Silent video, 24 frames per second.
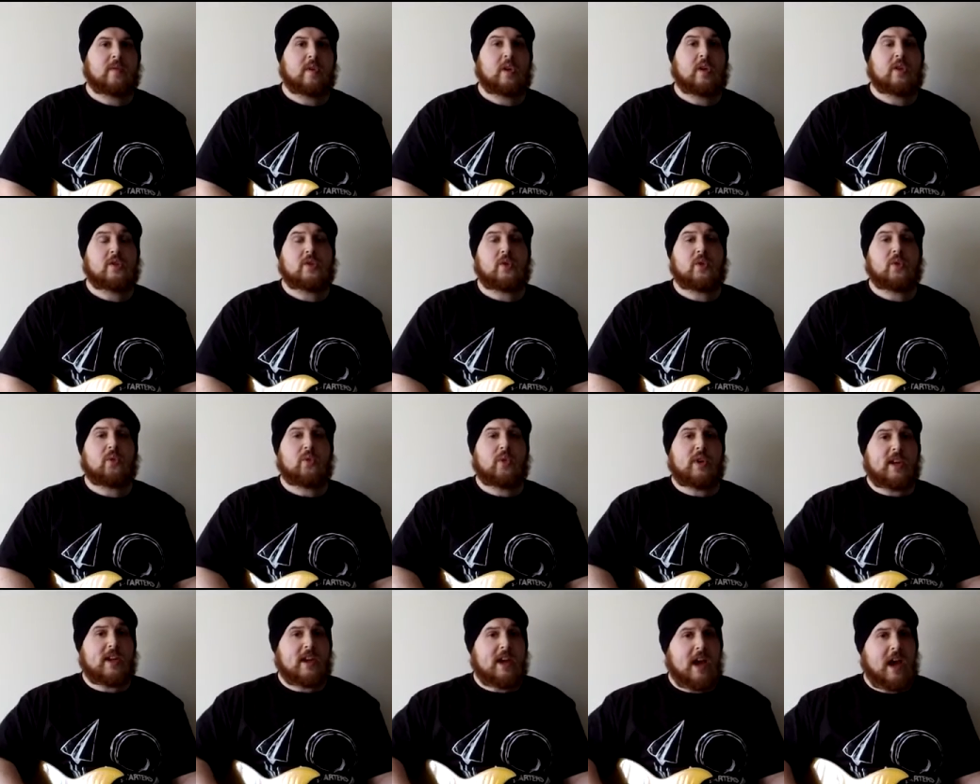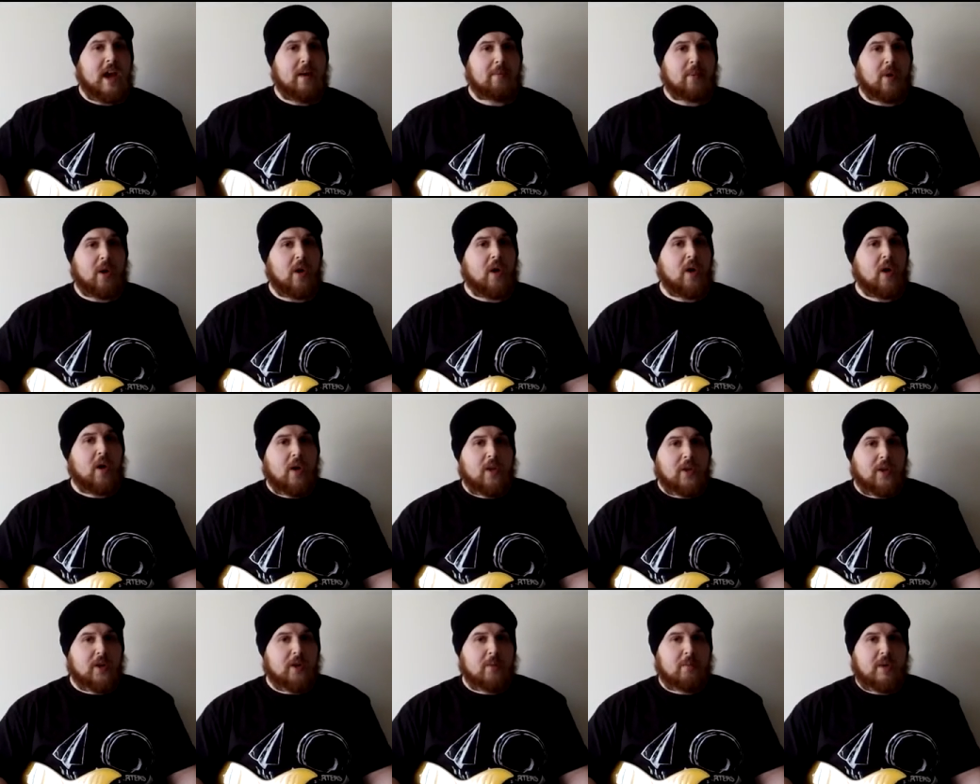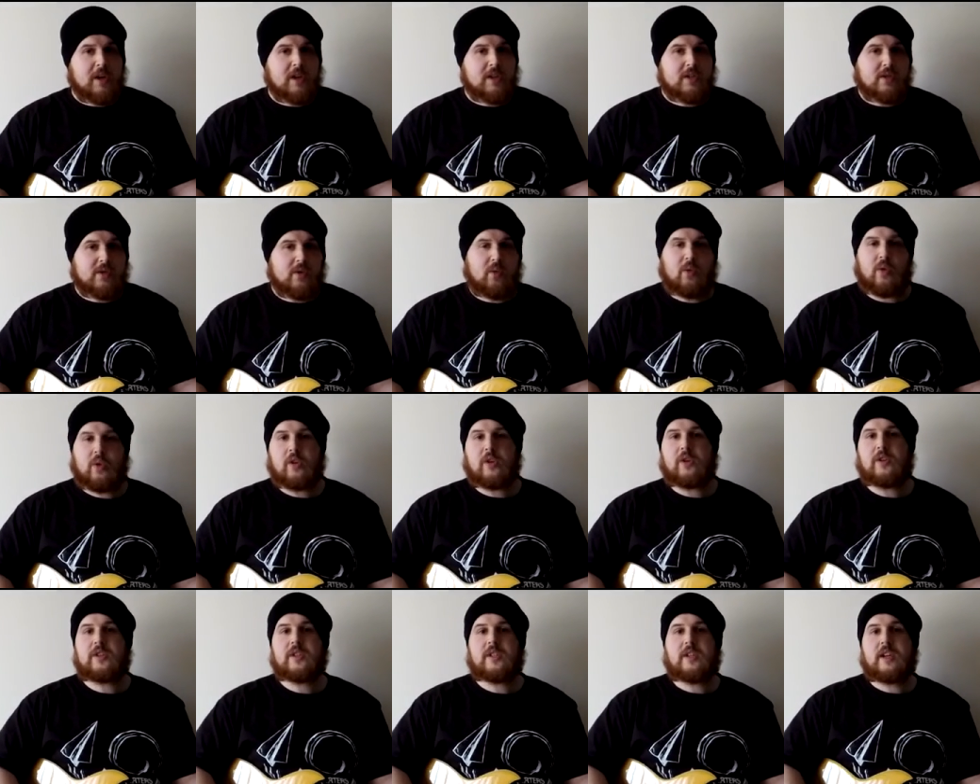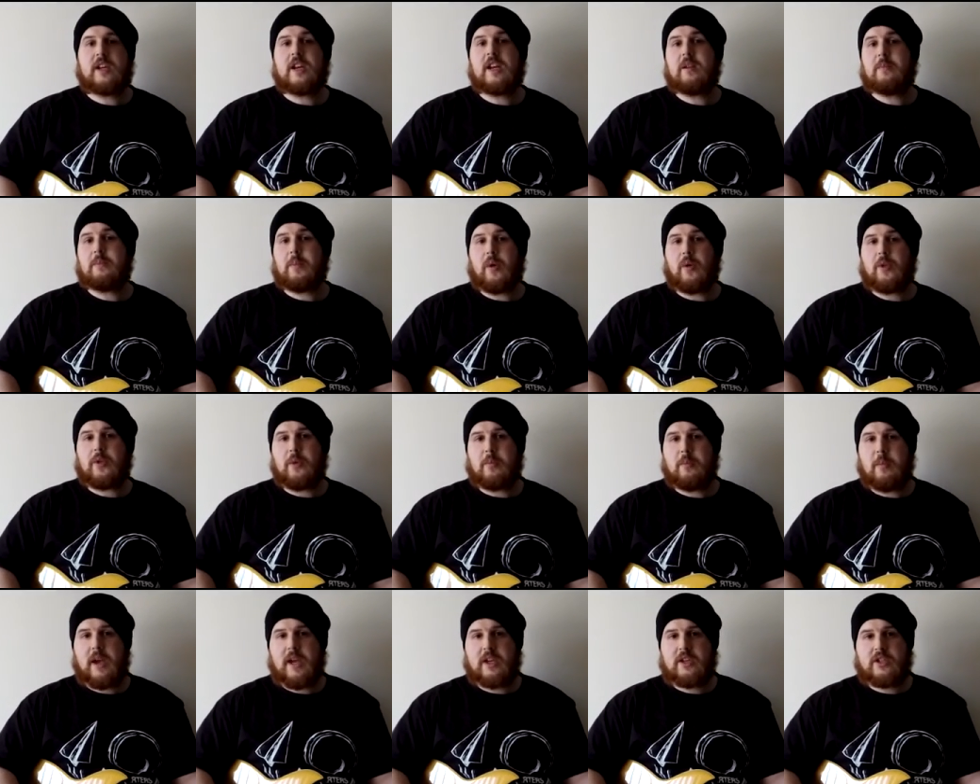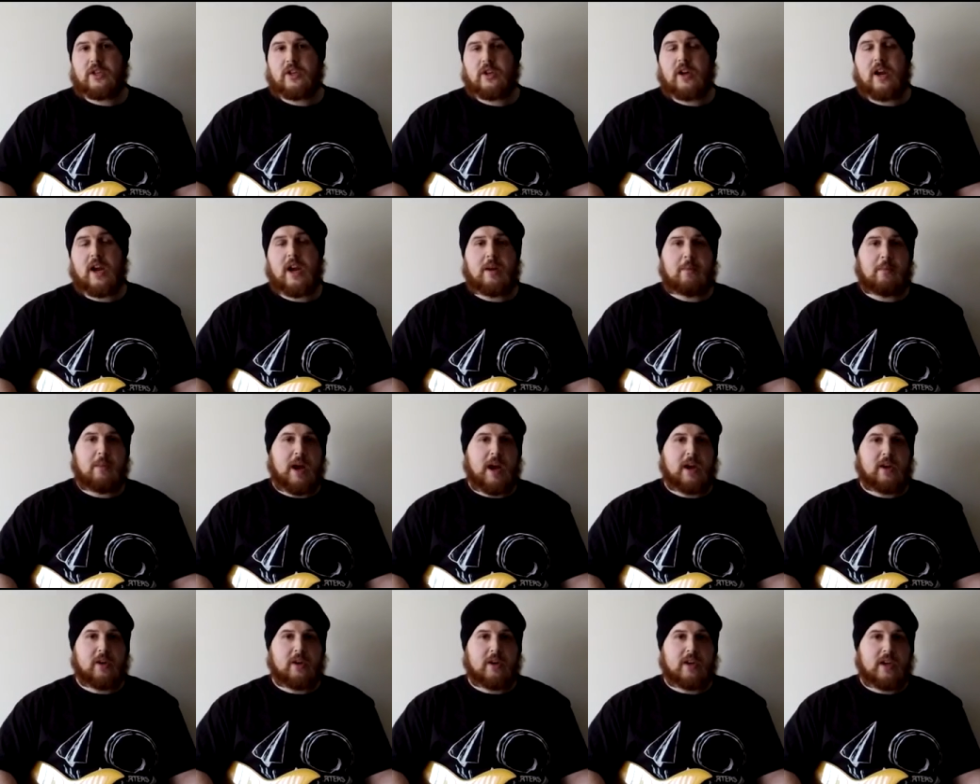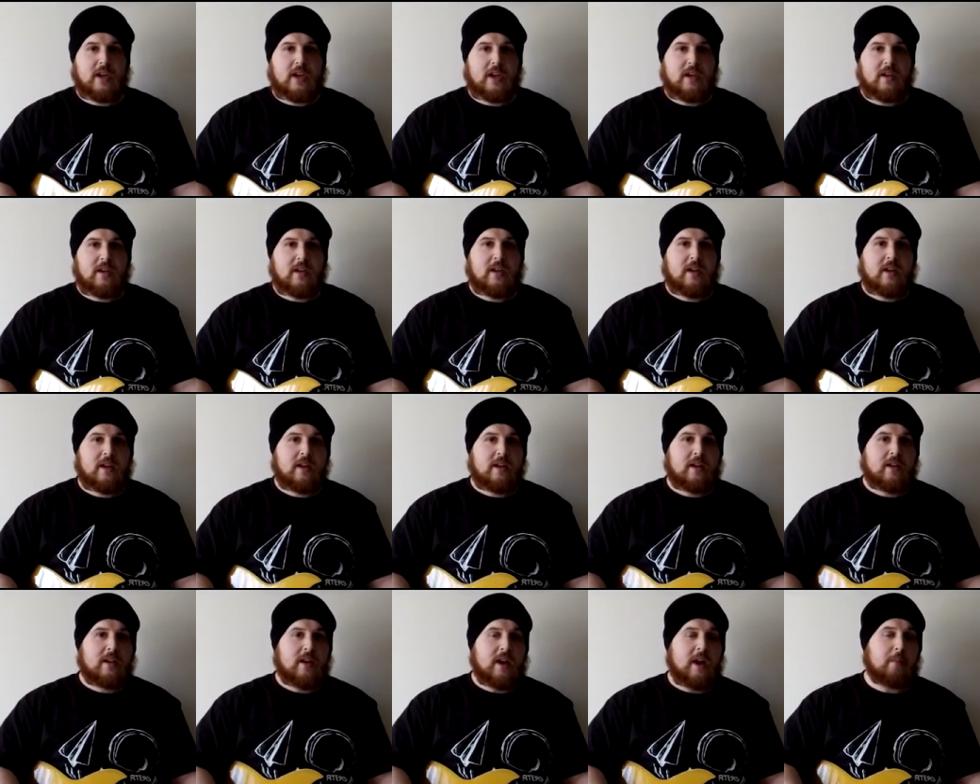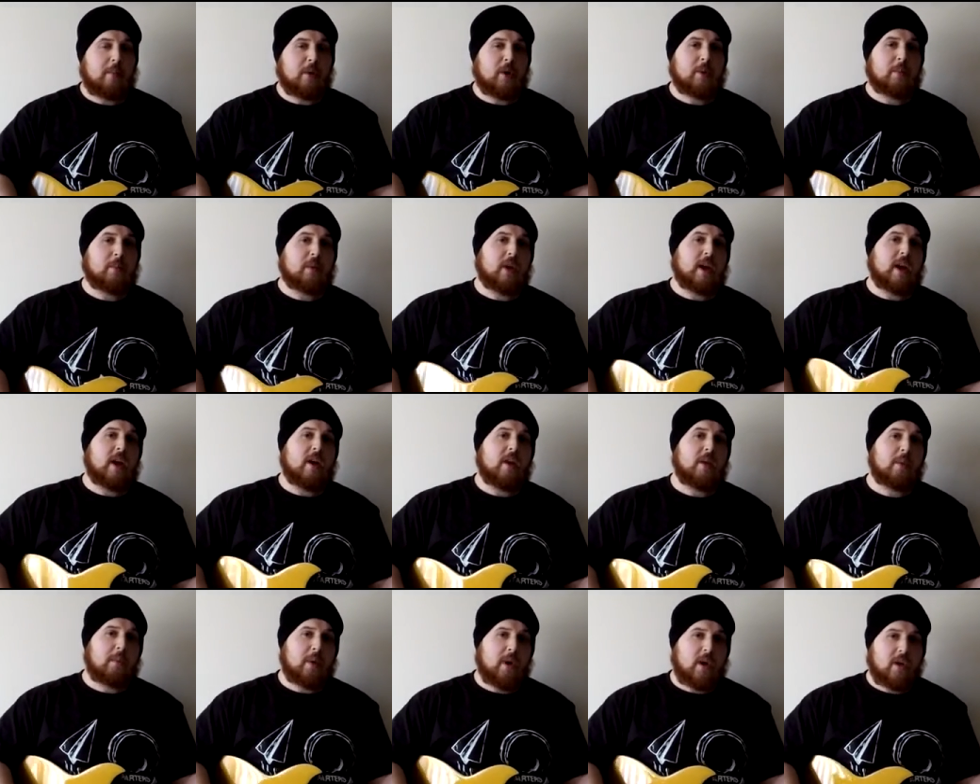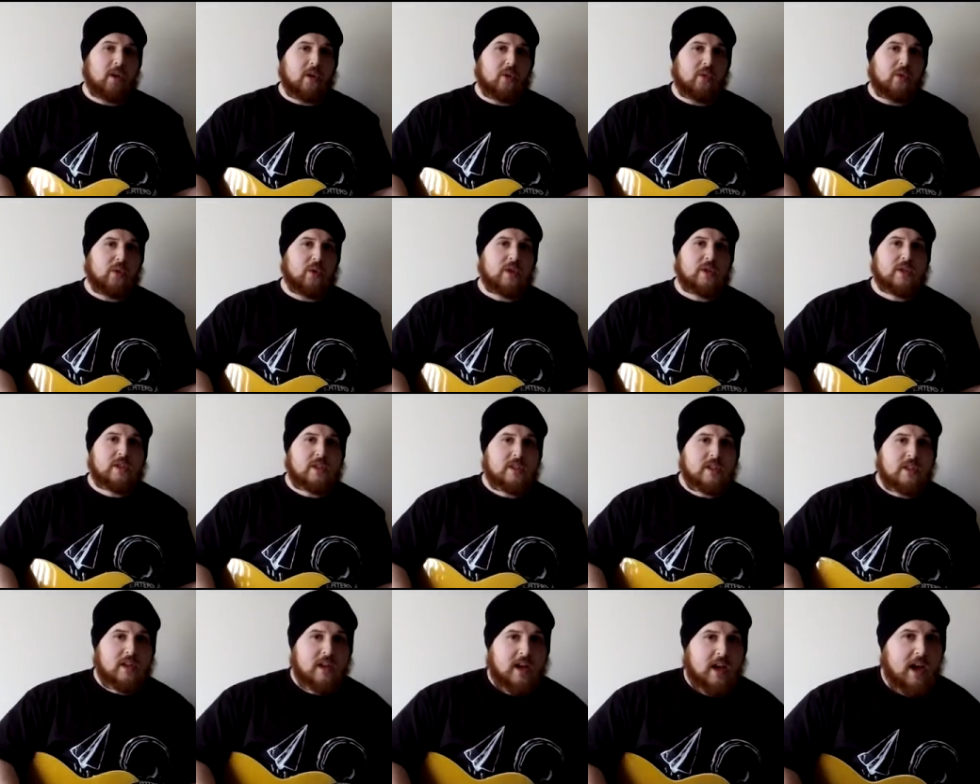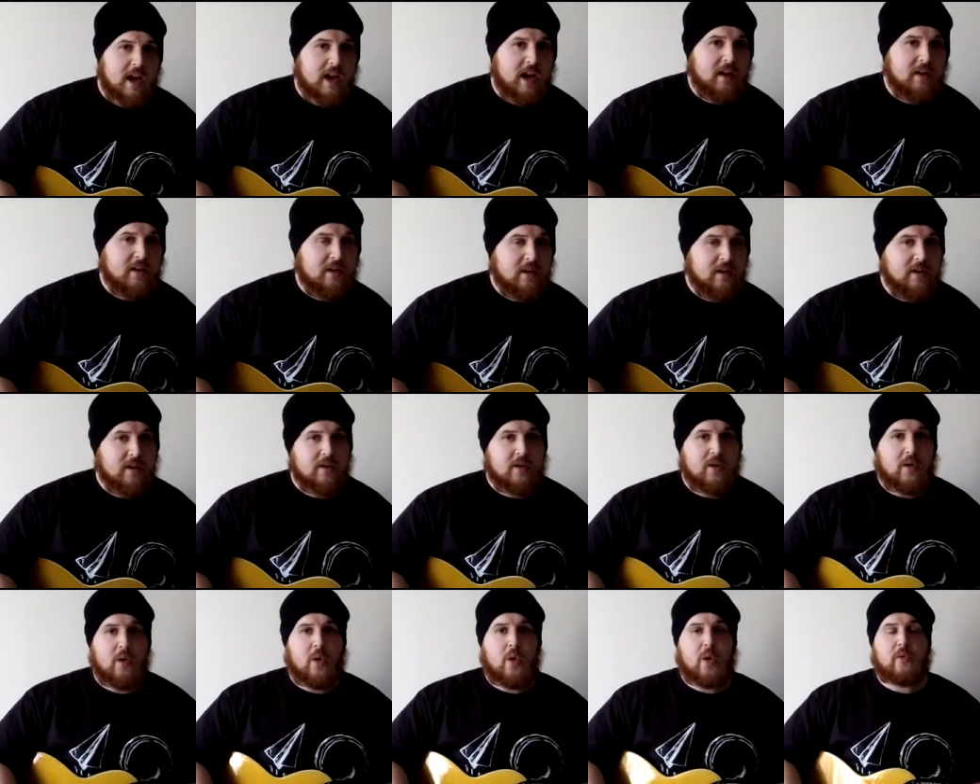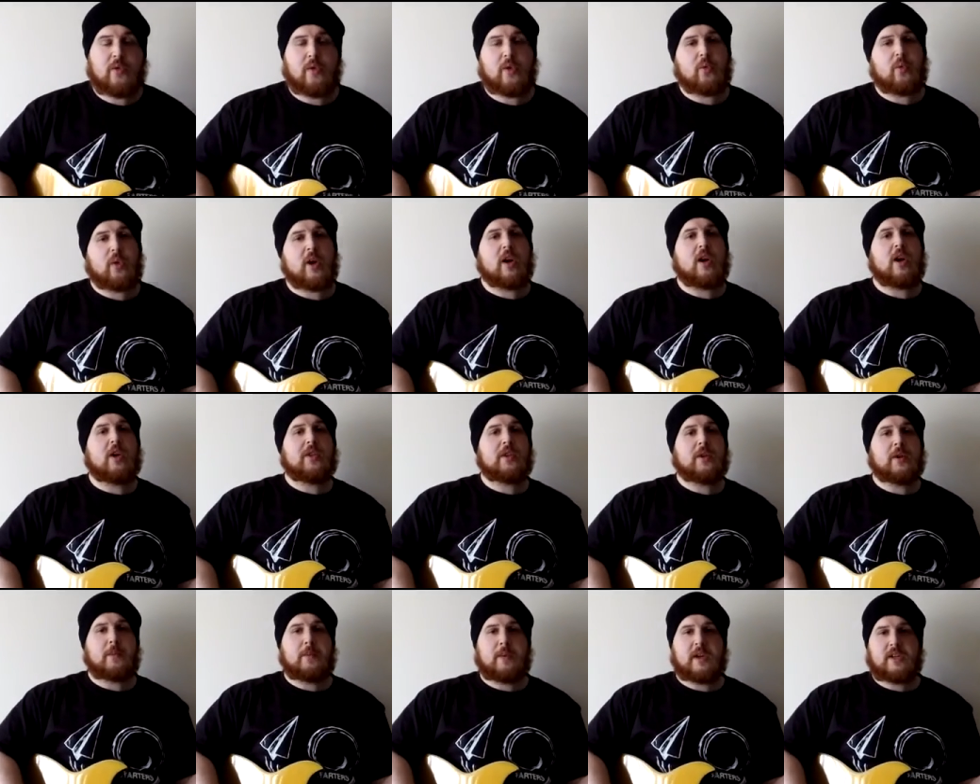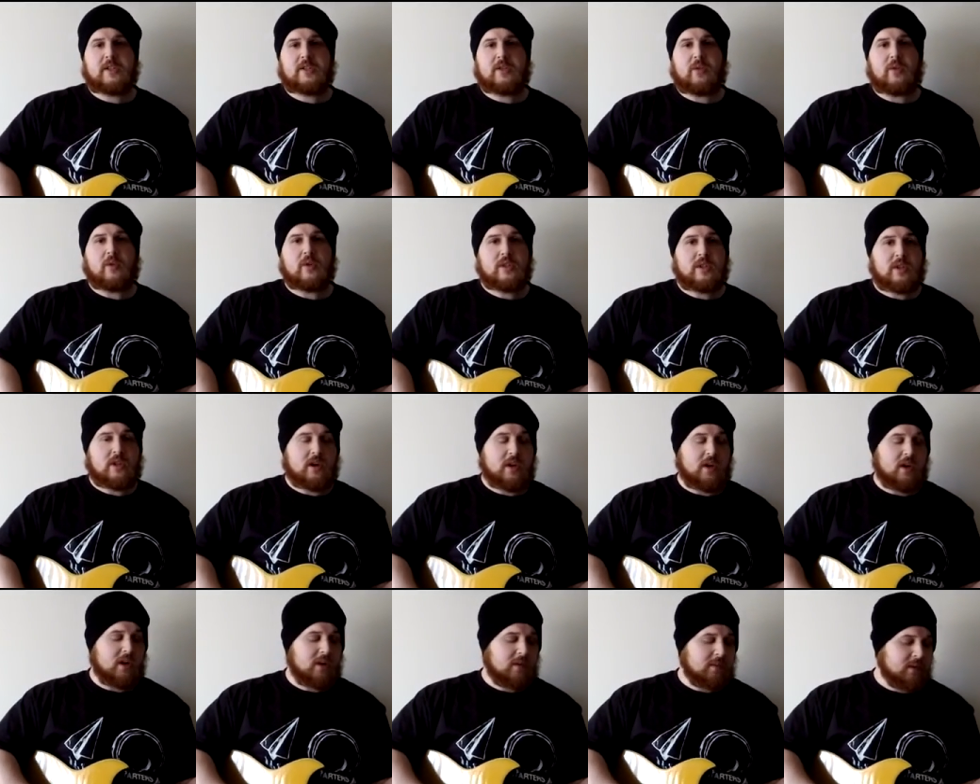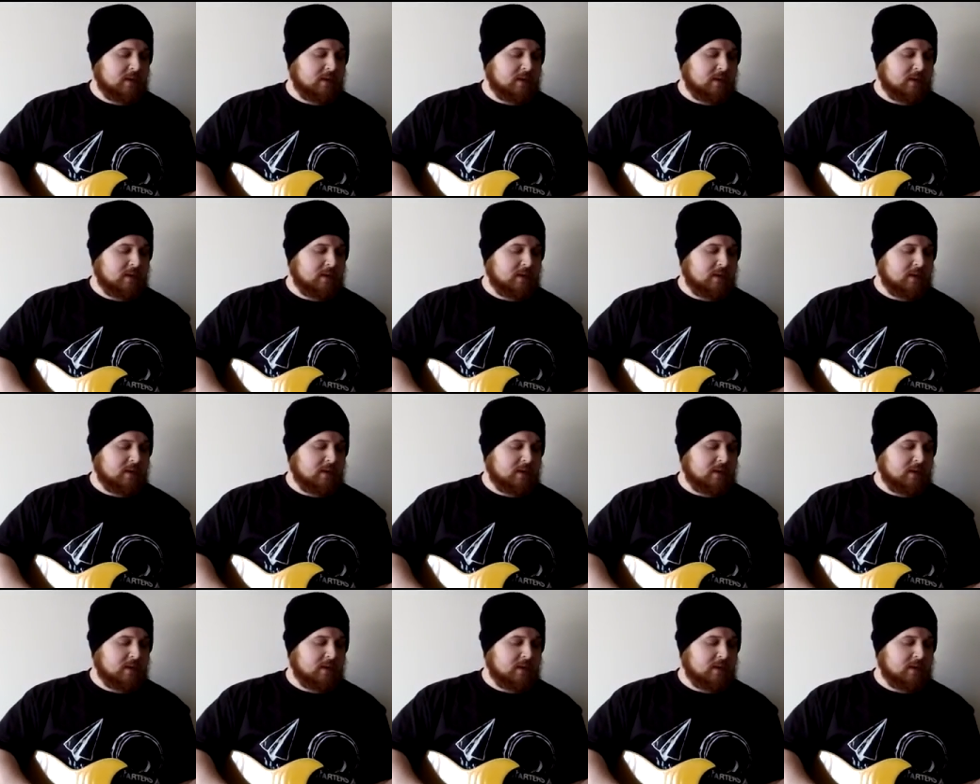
So to recap all the diminished chords in both the major and minor key, I'm going to play all the bar chords and go over where all the diminished chords occur.